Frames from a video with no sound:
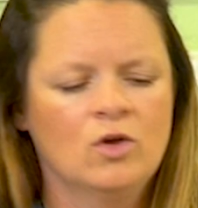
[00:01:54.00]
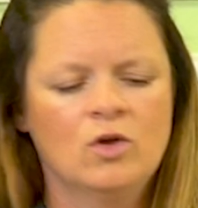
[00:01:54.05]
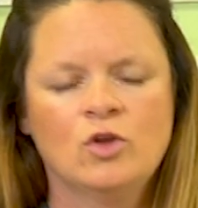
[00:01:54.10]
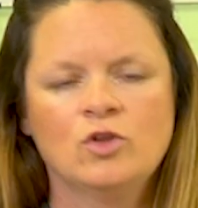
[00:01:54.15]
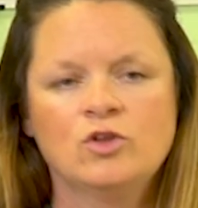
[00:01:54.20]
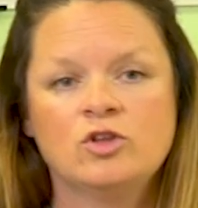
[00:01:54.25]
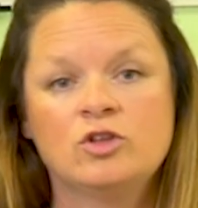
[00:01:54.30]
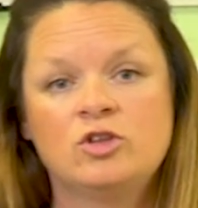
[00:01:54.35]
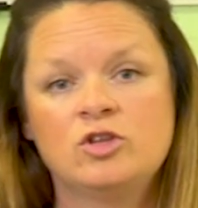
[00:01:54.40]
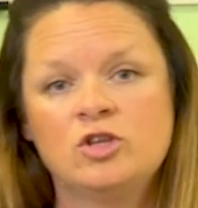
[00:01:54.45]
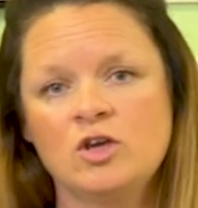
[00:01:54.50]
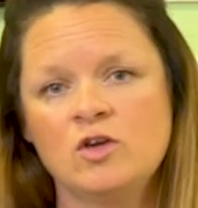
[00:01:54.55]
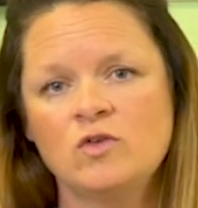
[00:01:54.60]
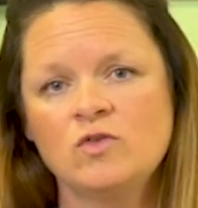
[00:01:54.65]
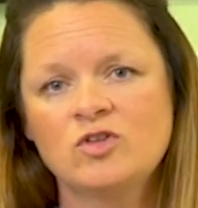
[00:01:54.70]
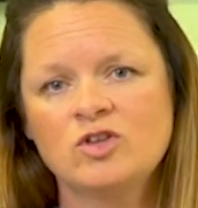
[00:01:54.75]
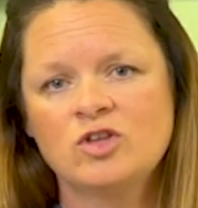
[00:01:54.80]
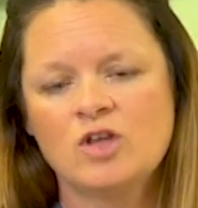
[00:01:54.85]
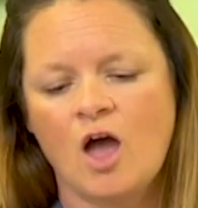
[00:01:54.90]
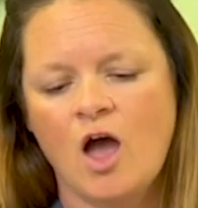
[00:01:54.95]
To do
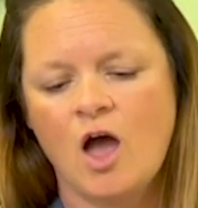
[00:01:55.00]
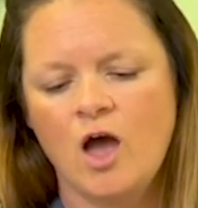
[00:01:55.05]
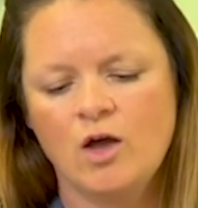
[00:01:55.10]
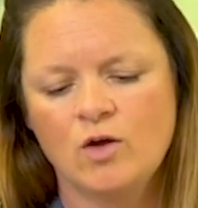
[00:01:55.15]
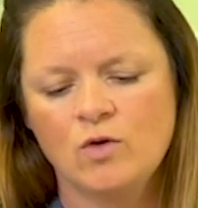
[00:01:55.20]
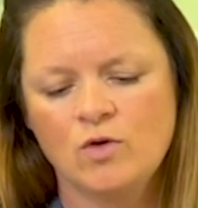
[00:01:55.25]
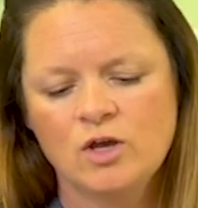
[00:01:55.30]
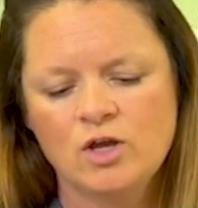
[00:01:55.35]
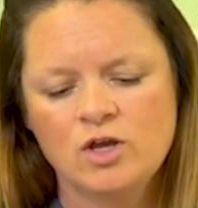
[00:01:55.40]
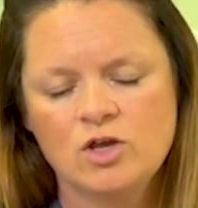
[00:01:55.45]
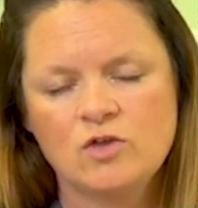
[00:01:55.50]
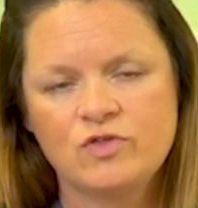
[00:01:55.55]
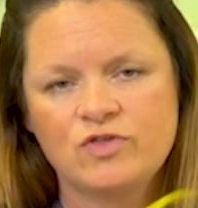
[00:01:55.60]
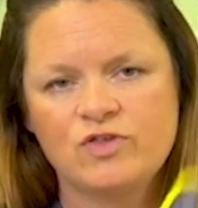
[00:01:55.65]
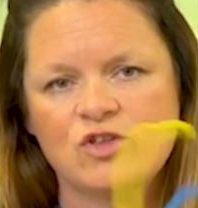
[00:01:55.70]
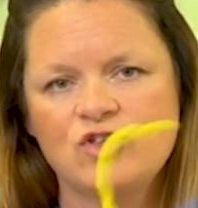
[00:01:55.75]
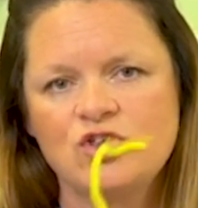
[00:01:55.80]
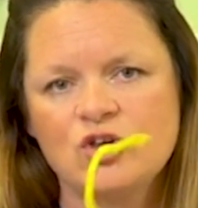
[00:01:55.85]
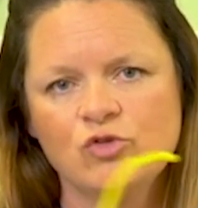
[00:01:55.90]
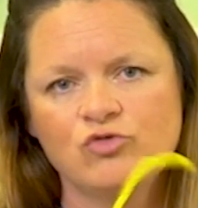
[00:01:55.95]
so,
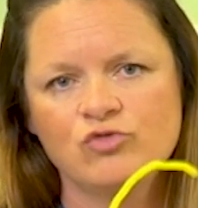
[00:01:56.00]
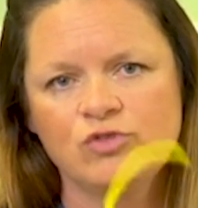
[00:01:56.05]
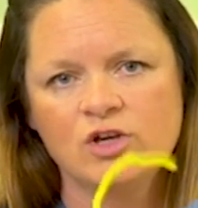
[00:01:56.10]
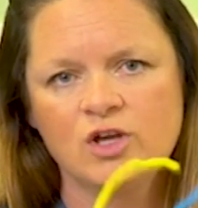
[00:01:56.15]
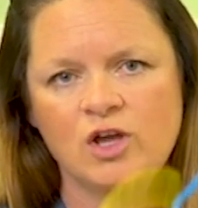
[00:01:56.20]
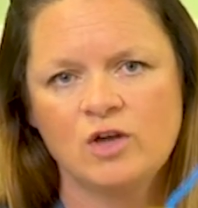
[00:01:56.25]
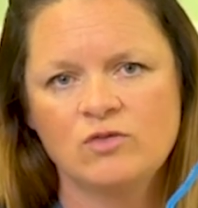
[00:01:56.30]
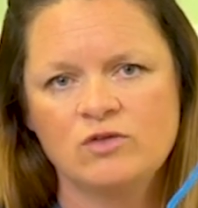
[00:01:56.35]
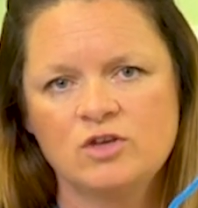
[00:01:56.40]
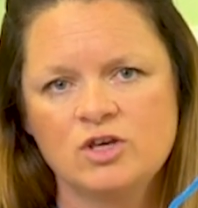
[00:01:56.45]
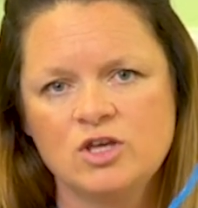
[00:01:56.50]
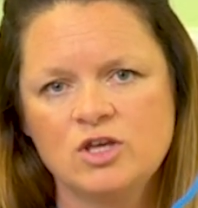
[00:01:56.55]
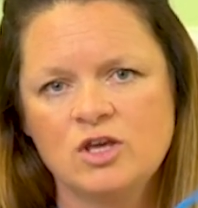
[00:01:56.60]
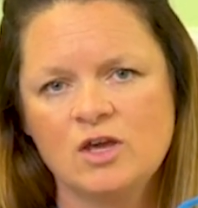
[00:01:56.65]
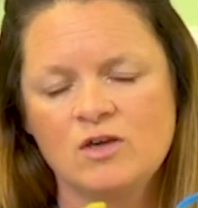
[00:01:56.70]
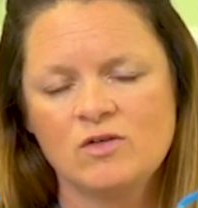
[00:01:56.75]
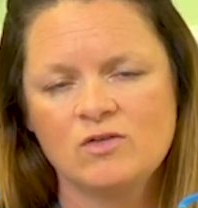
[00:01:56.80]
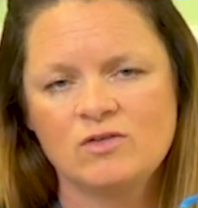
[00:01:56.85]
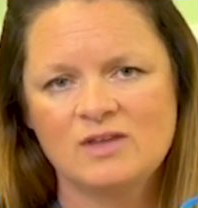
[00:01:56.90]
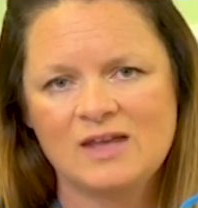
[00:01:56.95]
the children are going to
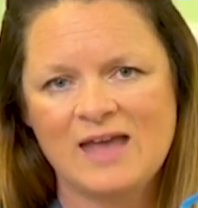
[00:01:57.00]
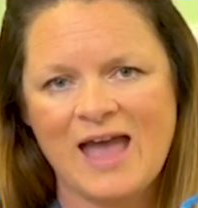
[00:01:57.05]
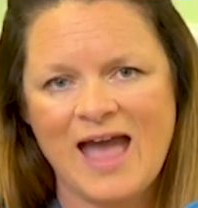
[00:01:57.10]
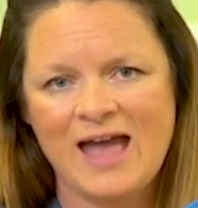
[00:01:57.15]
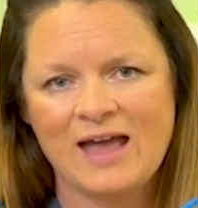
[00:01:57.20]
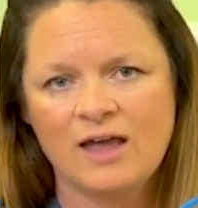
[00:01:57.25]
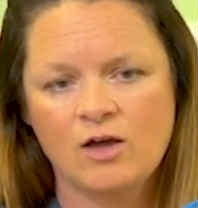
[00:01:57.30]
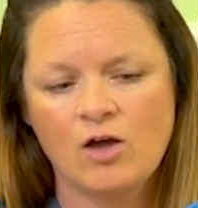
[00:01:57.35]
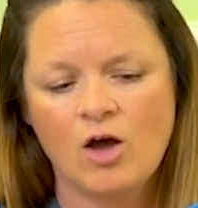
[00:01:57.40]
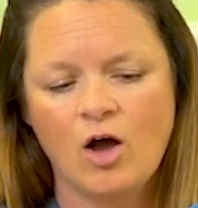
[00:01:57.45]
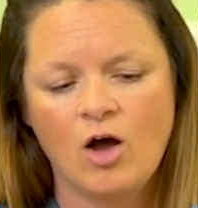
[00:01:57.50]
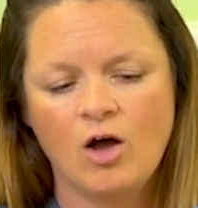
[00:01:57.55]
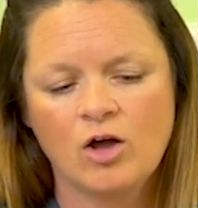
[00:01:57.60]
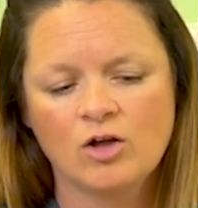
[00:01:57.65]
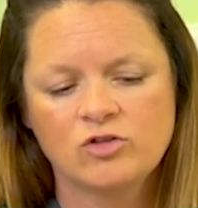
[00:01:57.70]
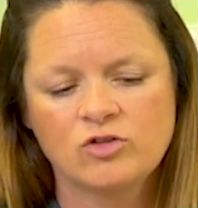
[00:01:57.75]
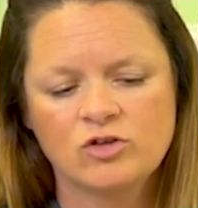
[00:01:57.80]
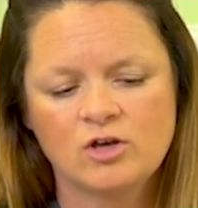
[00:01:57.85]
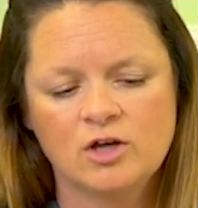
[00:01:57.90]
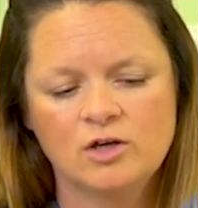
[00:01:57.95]
use the egg
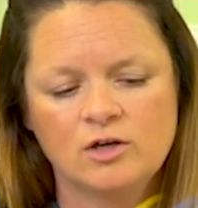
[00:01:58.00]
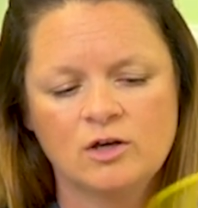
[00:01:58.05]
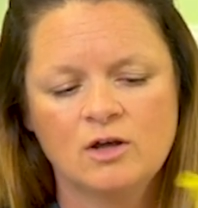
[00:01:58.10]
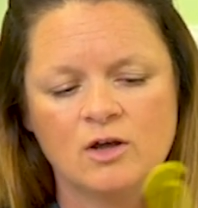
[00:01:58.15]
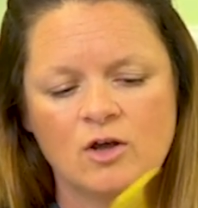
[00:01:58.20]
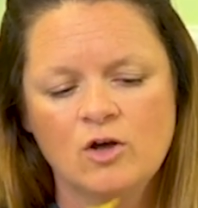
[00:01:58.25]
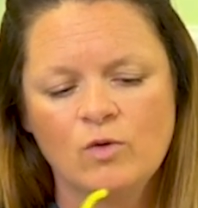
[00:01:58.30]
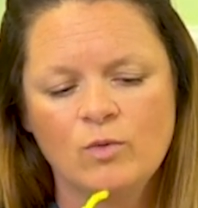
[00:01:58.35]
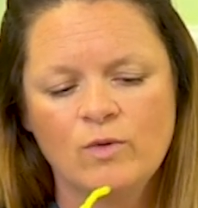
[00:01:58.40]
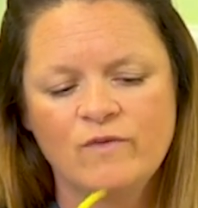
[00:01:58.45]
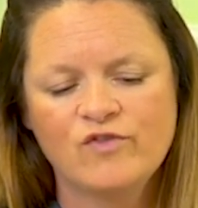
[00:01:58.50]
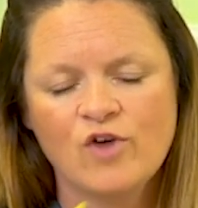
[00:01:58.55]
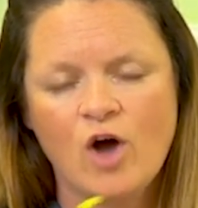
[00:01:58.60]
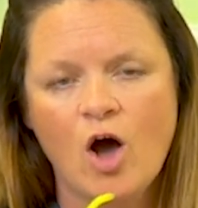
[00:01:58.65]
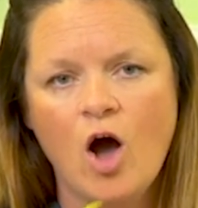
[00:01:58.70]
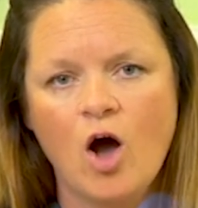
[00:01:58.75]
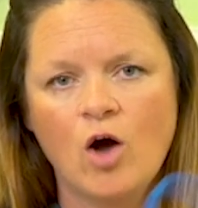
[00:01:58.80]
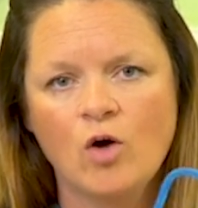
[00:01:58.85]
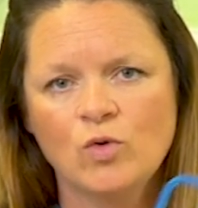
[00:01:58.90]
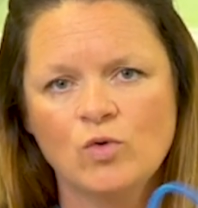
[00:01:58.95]
carton. With the
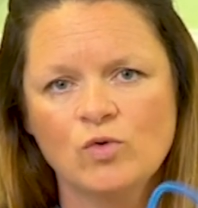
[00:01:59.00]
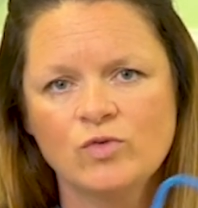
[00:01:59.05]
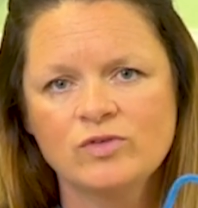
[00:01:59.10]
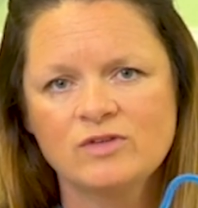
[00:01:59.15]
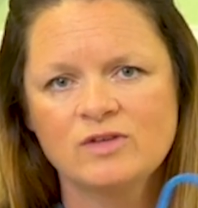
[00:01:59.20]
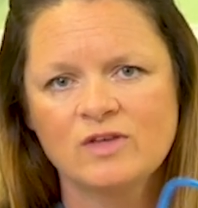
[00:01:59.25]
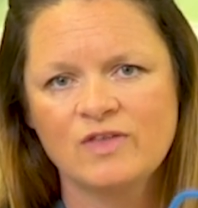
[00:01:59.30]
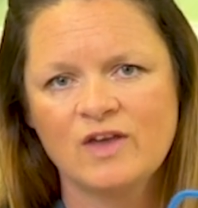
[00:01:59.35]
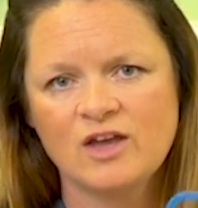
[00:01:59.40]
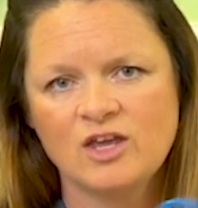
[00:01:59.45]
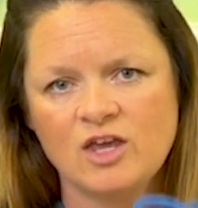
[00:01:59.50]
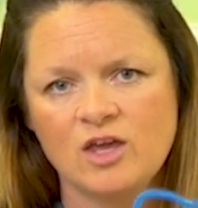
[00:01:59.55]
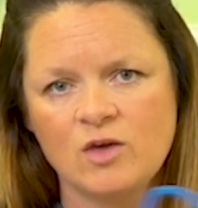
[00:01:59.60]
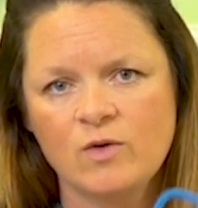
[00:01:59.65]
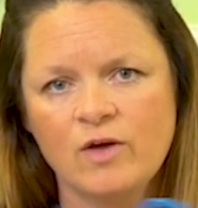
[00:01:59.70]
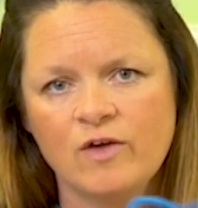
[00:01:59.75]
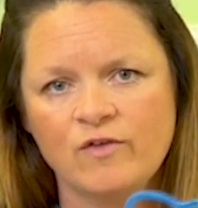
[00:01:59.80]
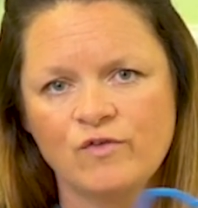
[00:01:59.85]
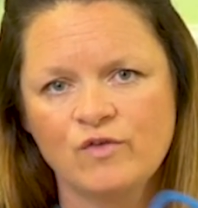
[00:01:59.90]
holes that you have